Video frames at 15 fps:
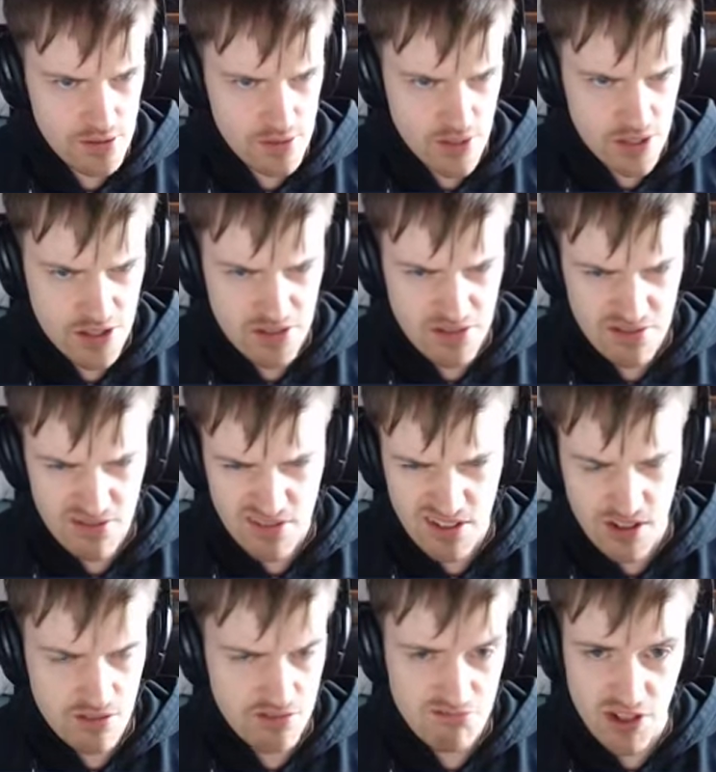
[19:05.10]
Any?
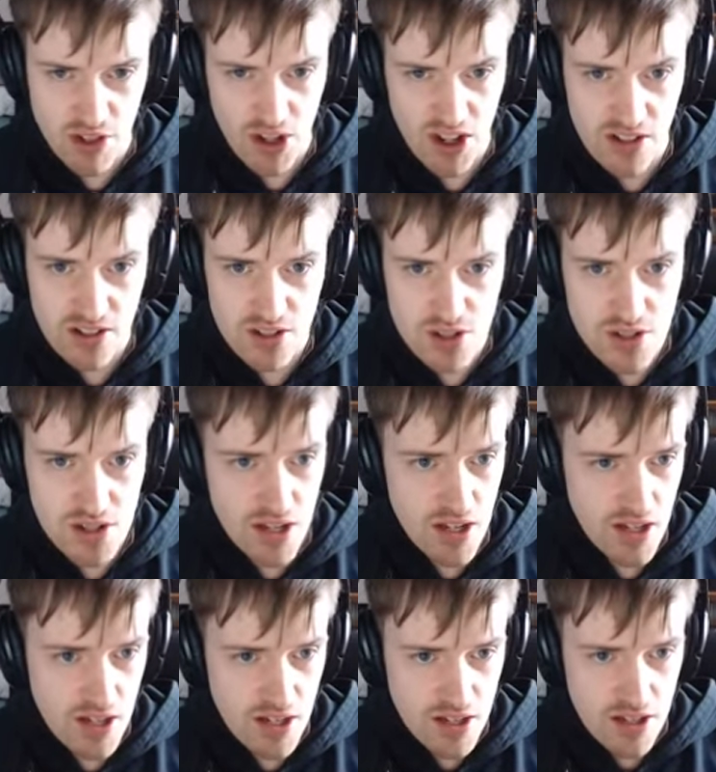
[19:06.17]
No, no guns.
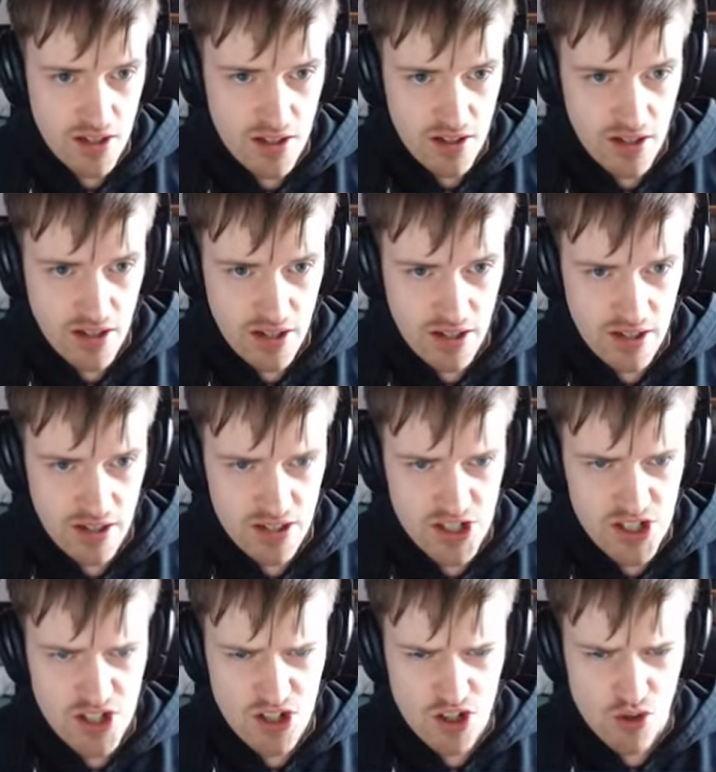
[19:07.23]
Uh,
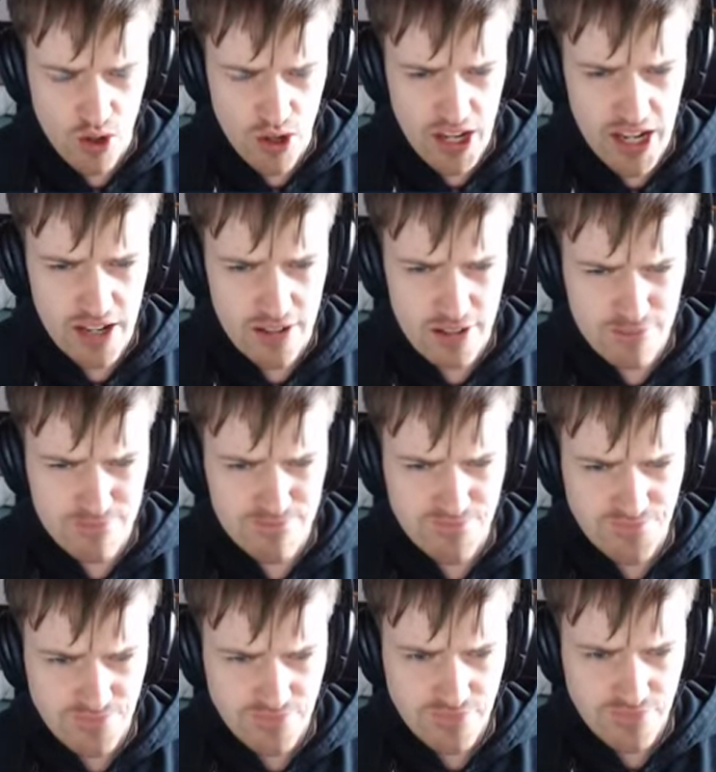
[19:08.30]
decent drug here.
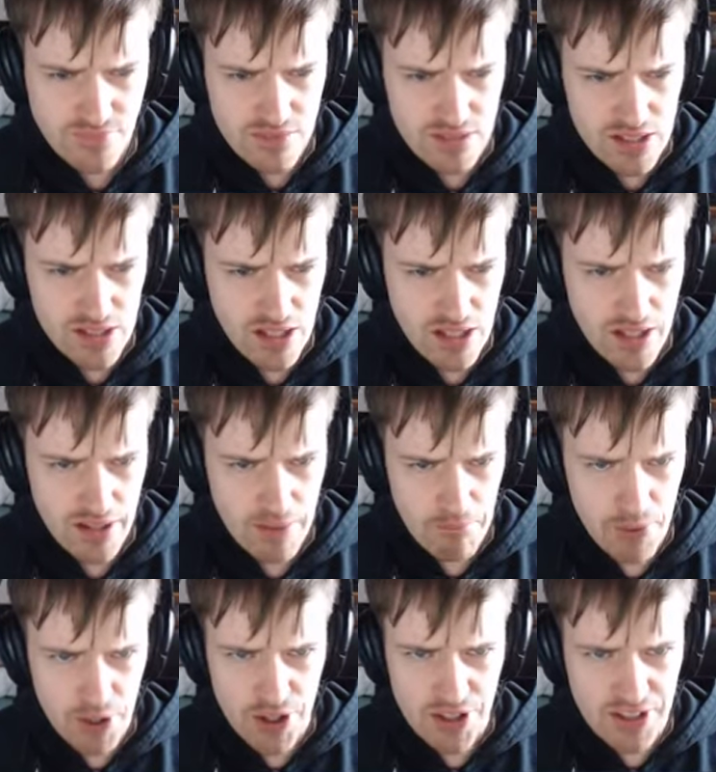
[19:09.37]

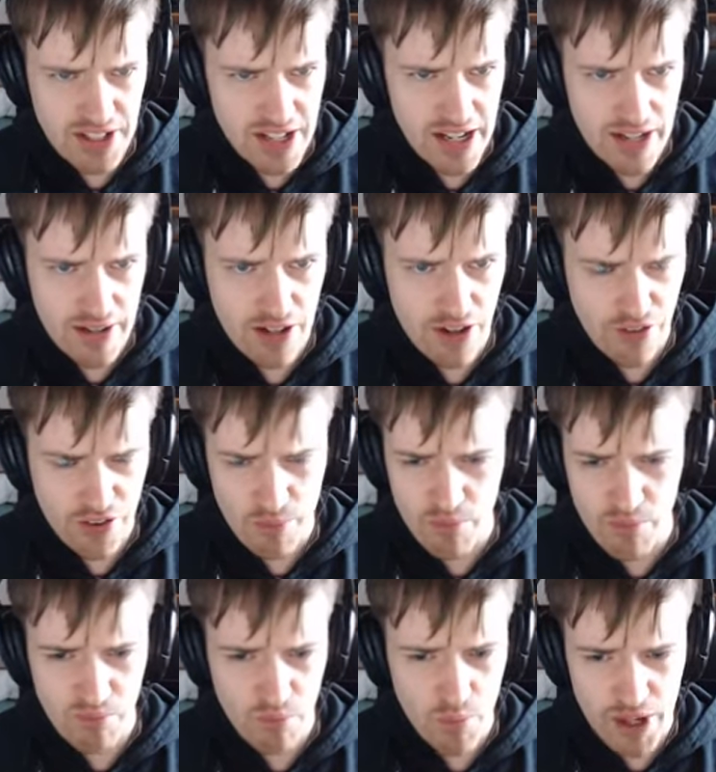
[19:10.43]
But yeah,
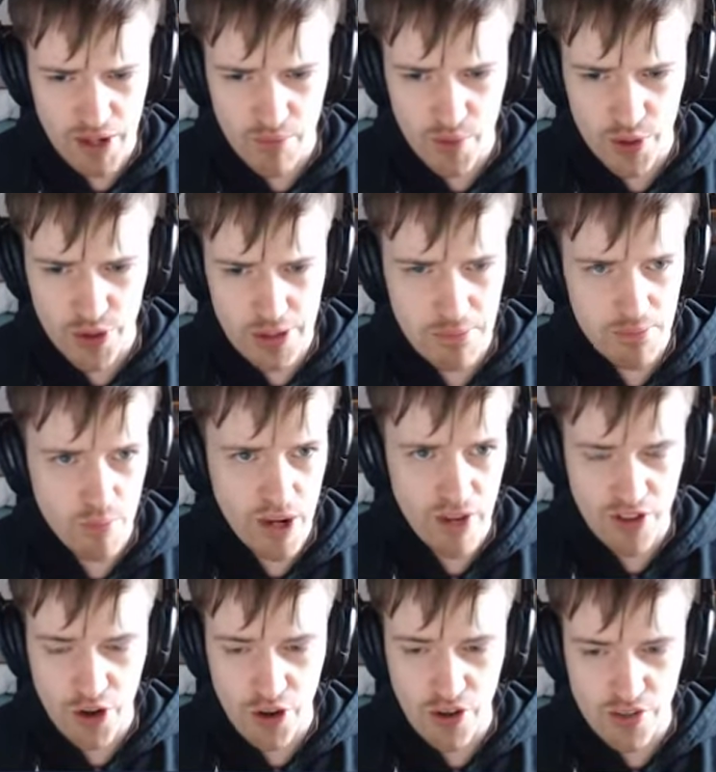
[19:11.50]
nothing we can really... We
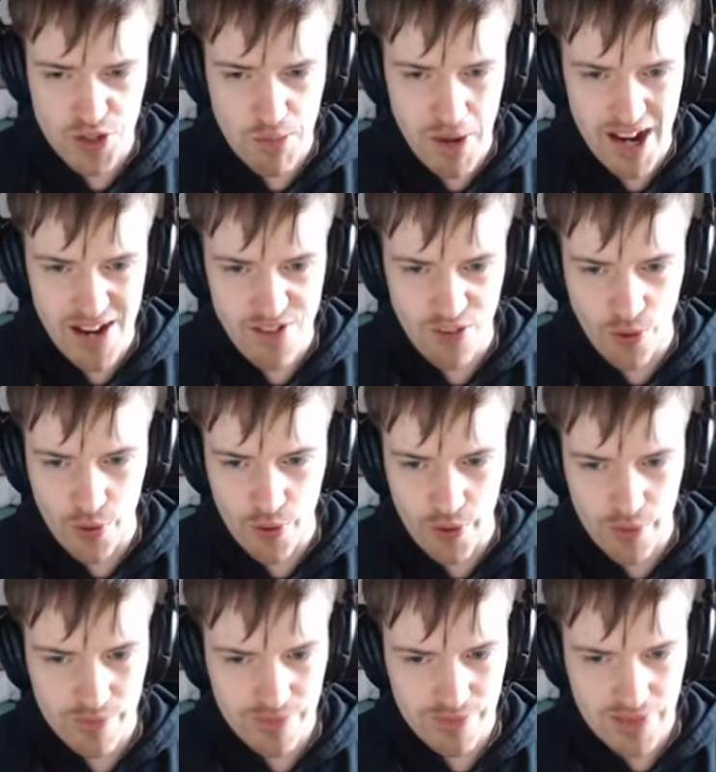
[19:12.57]
haven't got enough to pay for
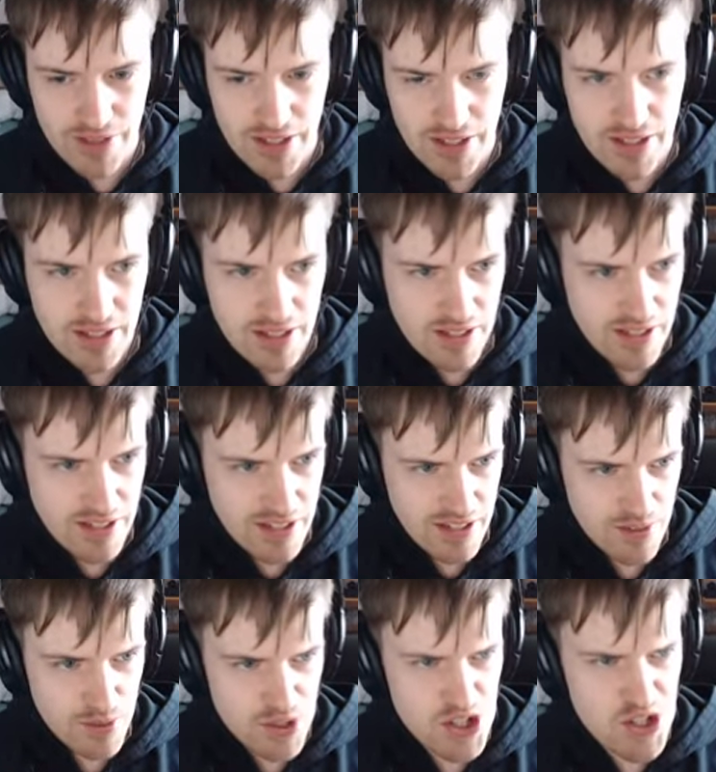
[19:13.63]
it.
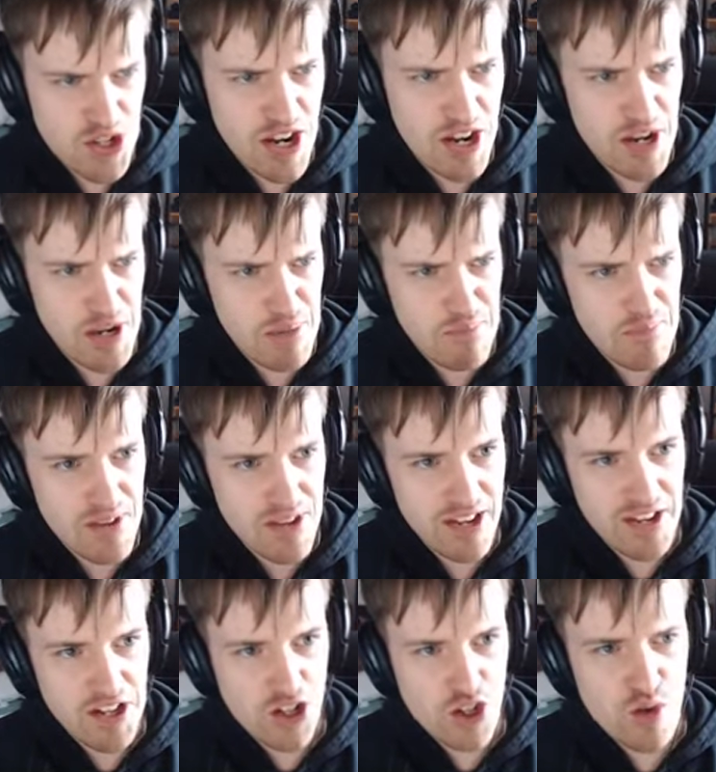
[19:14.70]
What's his name?
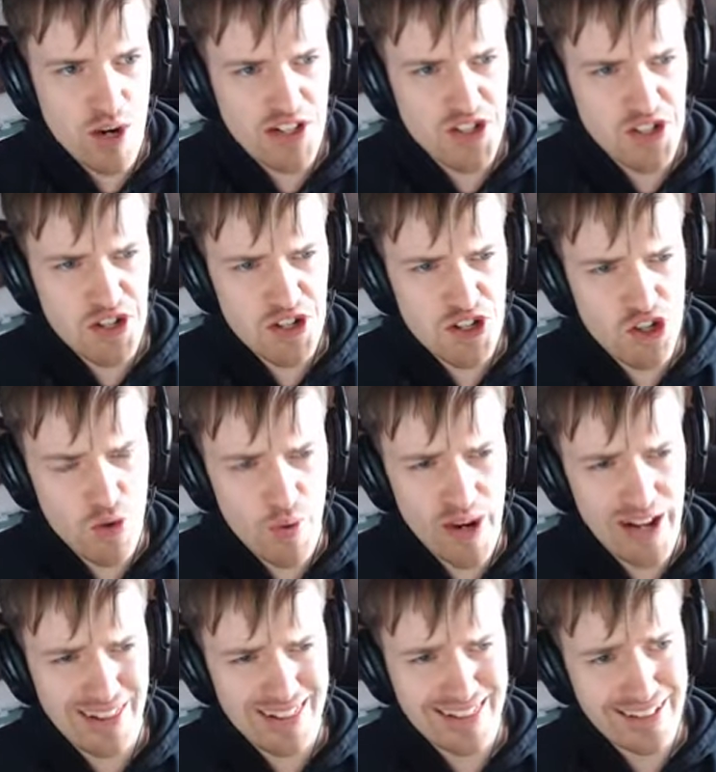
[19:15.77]
Uh, Trenton
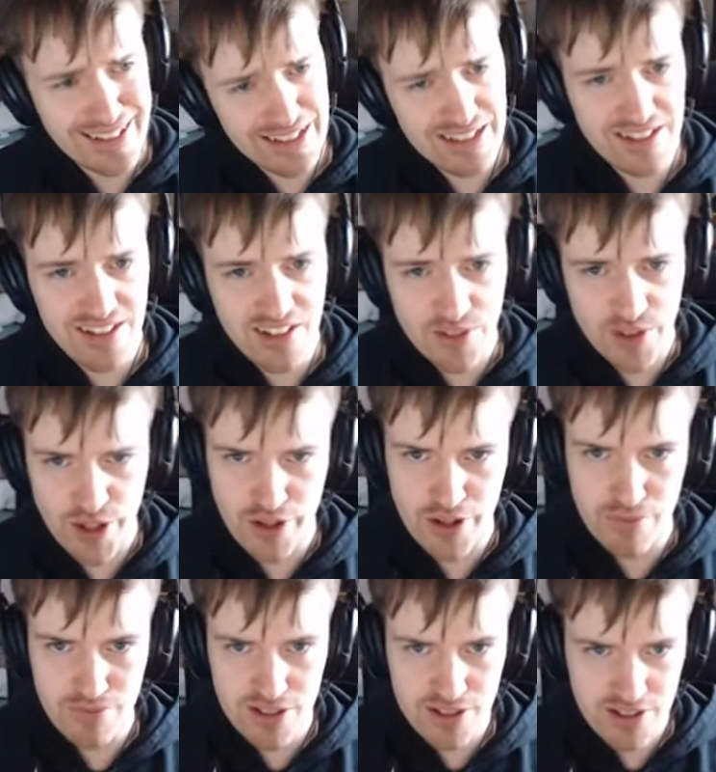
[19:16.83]
Terrell. Lovely name.